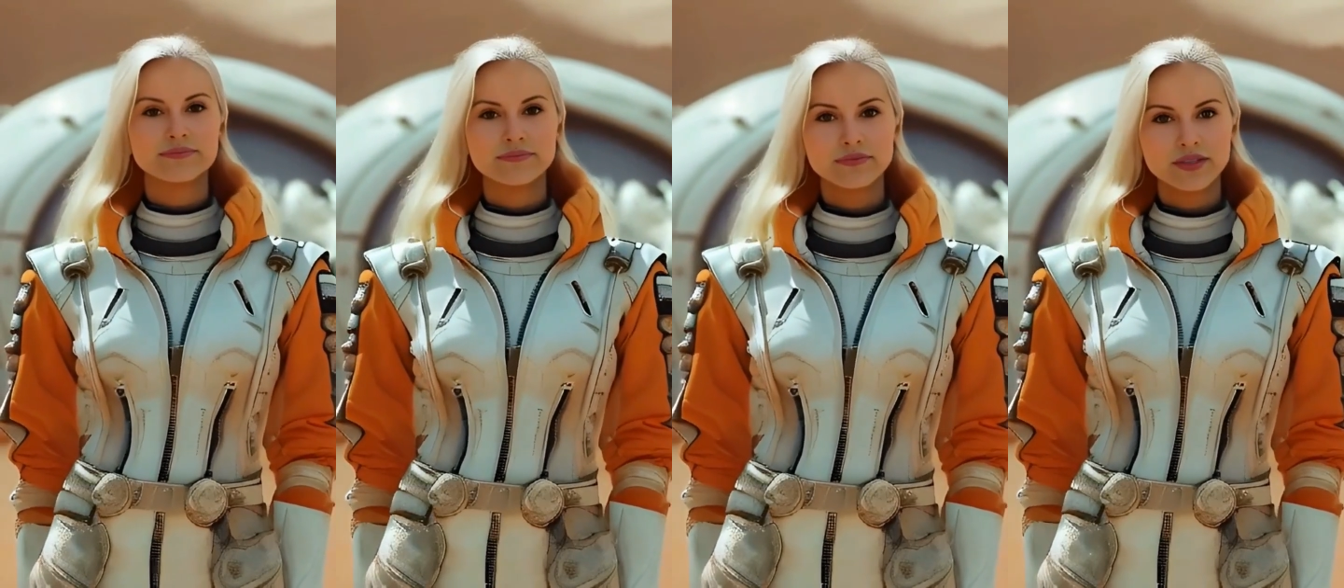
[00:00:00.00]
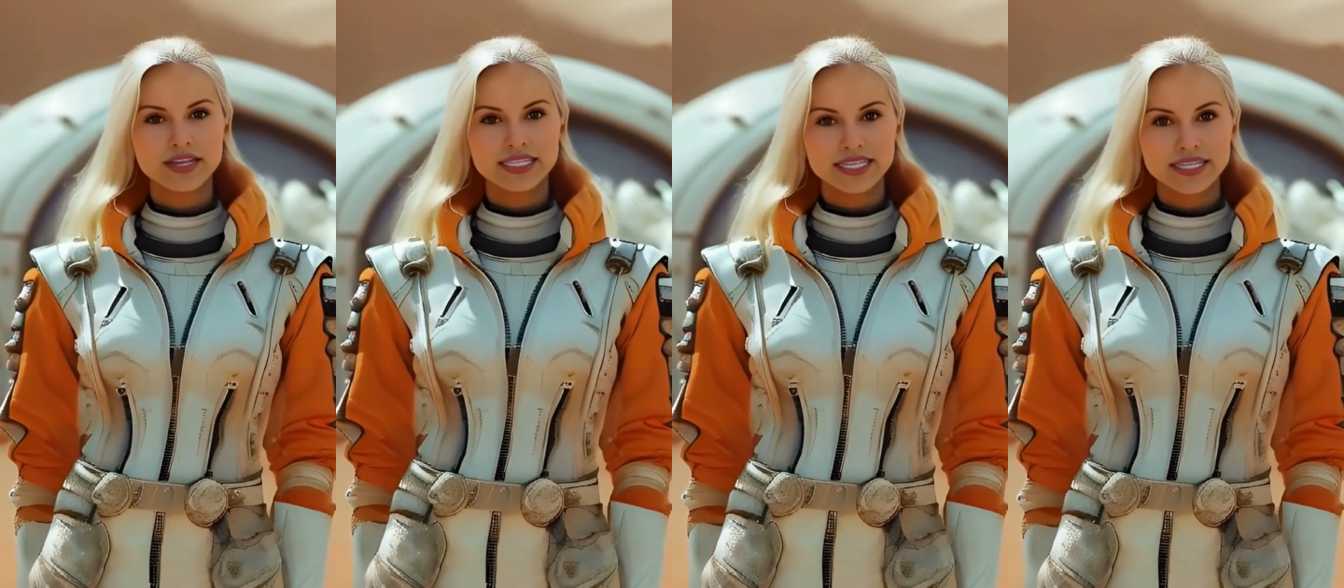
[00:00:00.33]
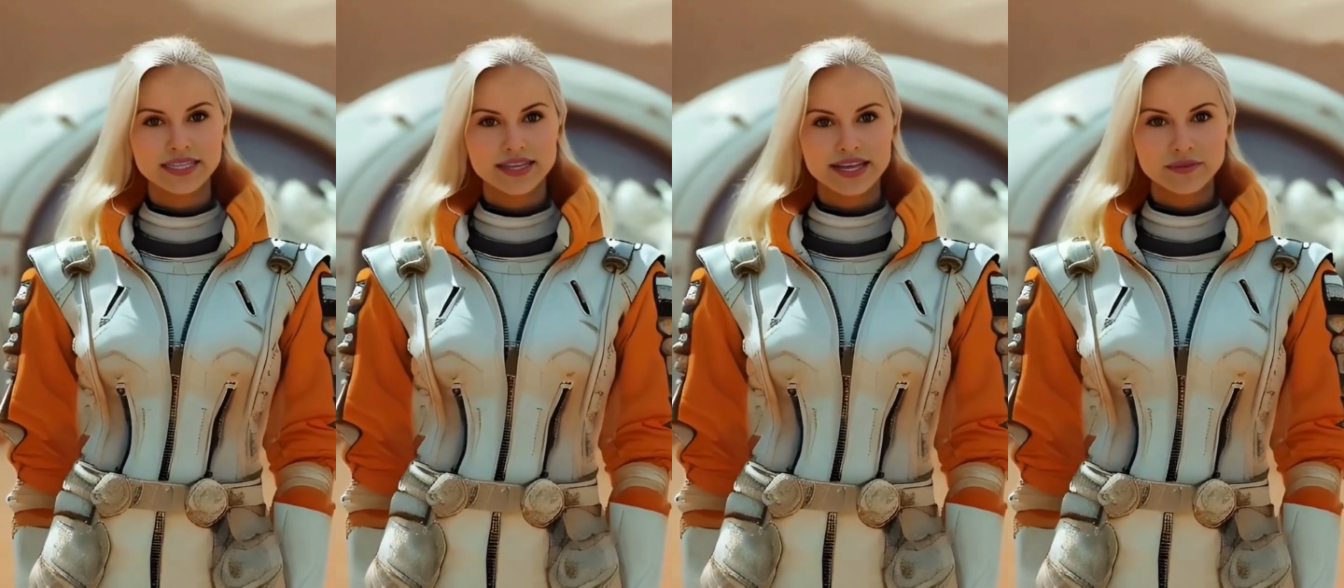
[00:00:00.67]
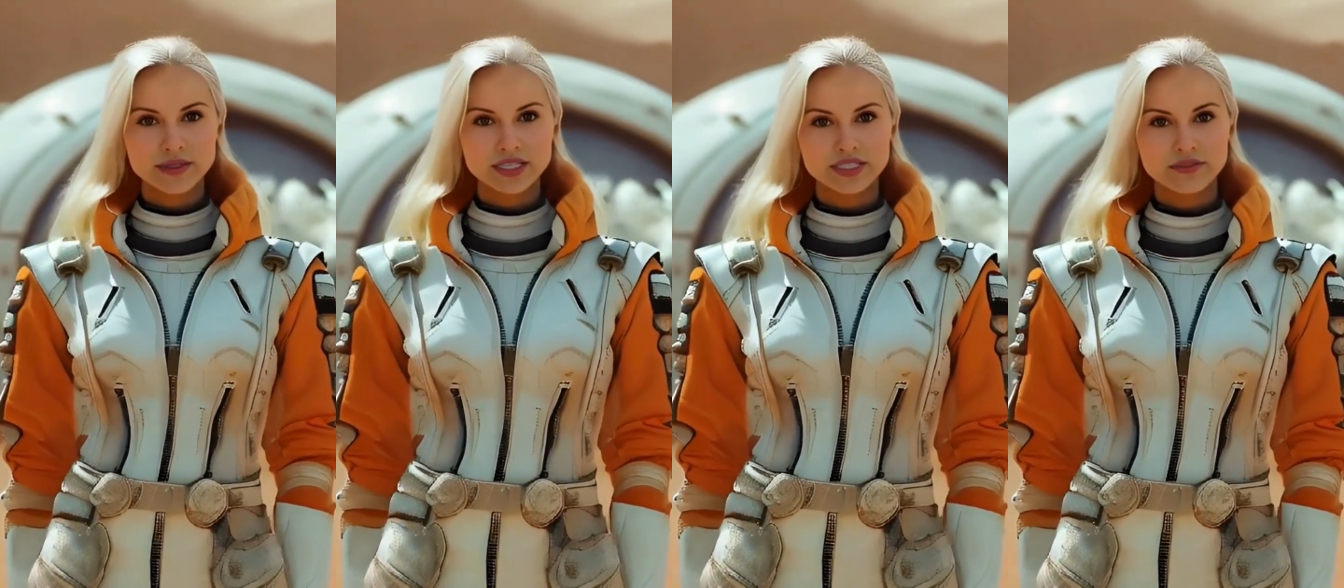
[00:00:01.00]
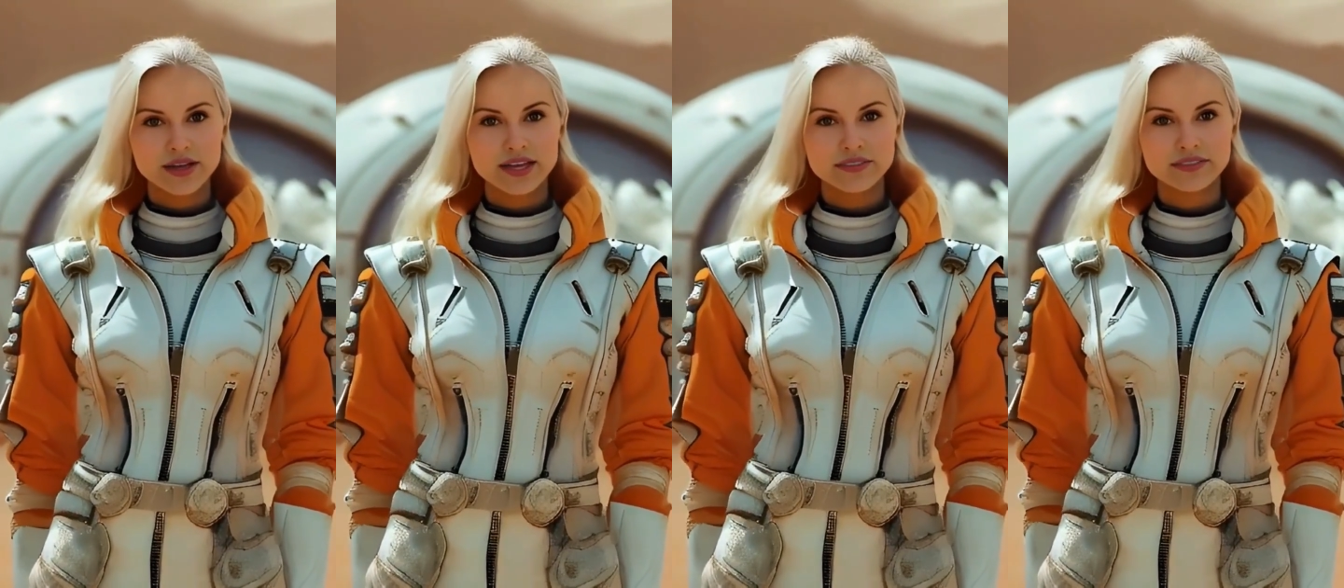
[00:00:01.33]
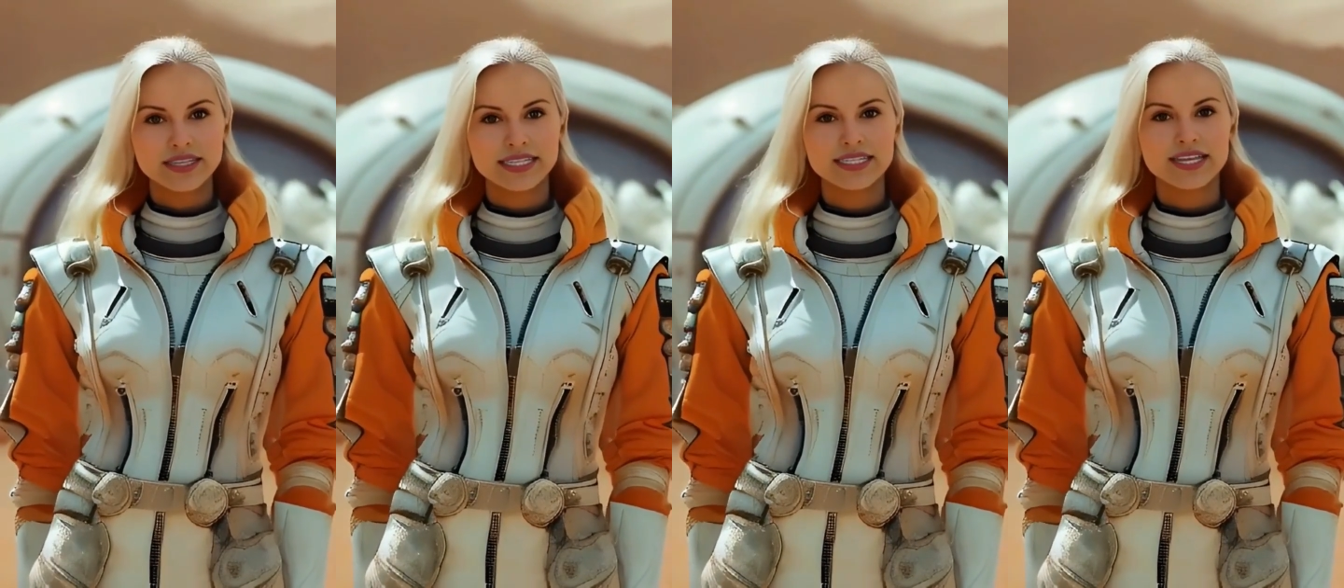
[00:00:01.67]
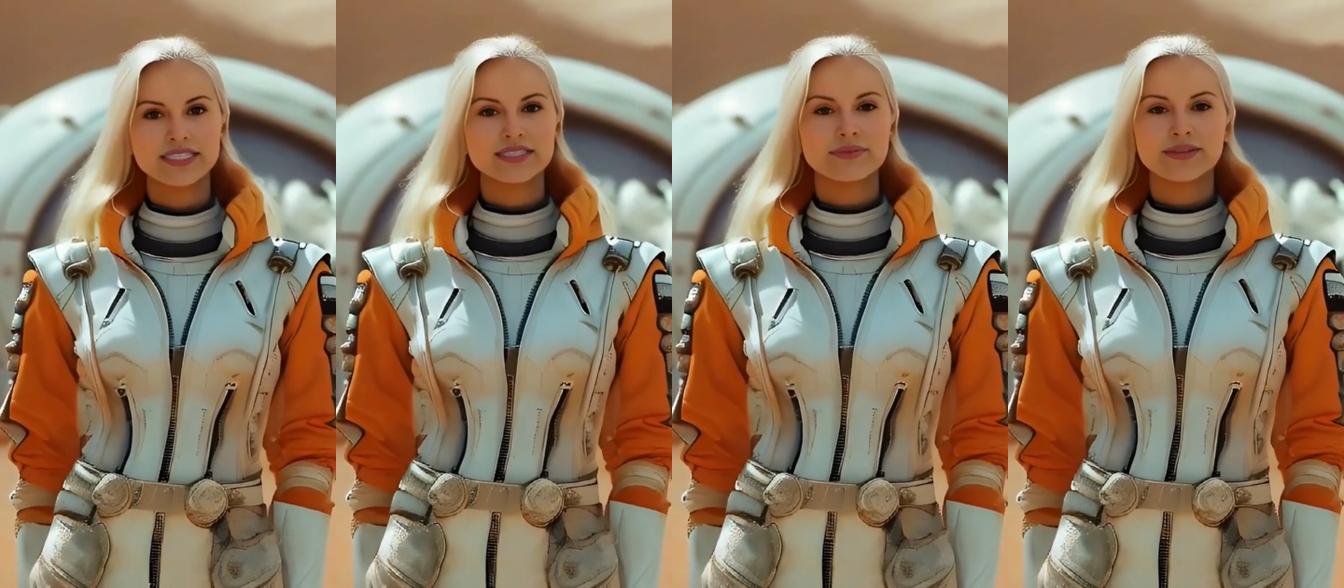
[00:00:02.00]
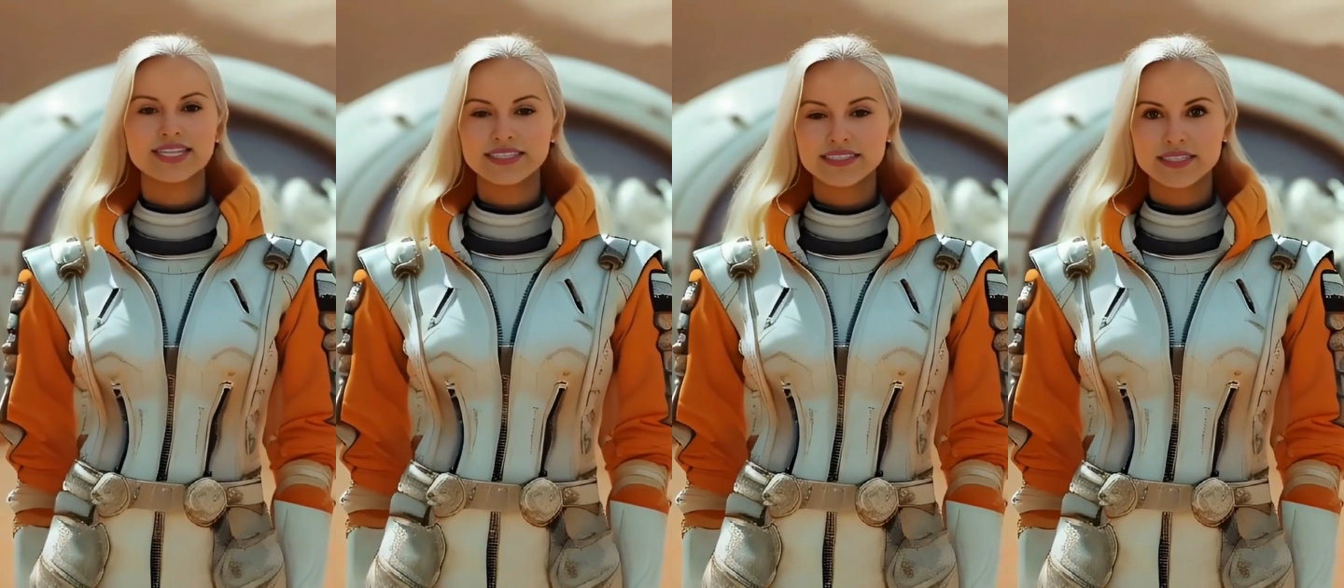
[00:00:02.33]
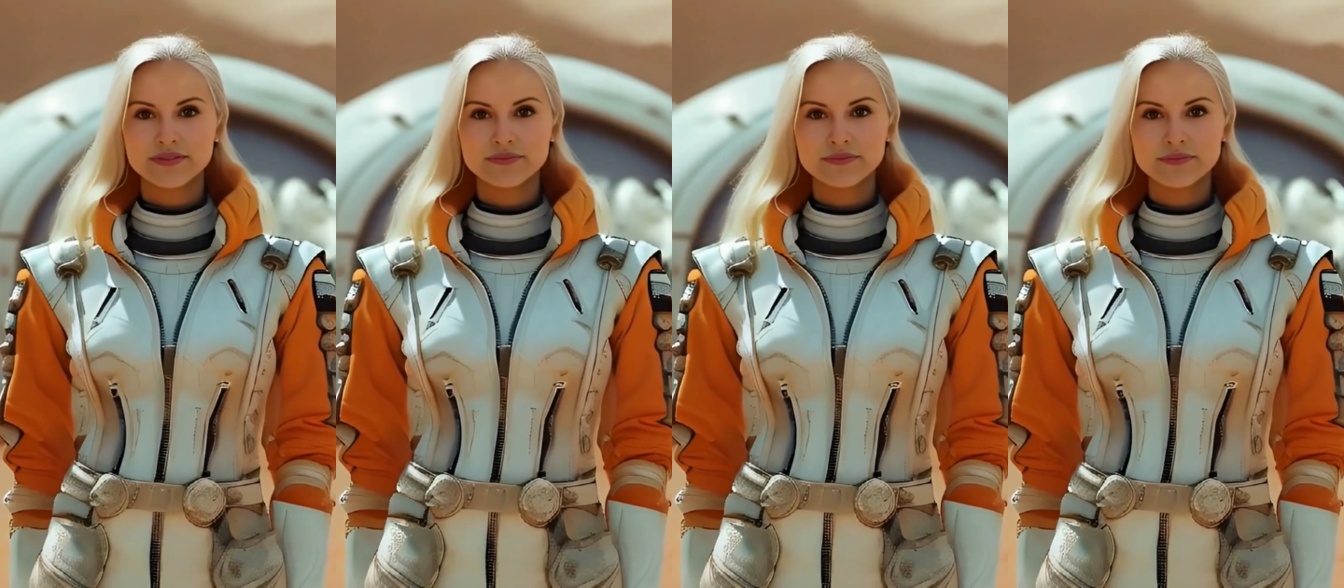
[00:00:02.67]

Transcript: Finally, images arrived that could end the debate.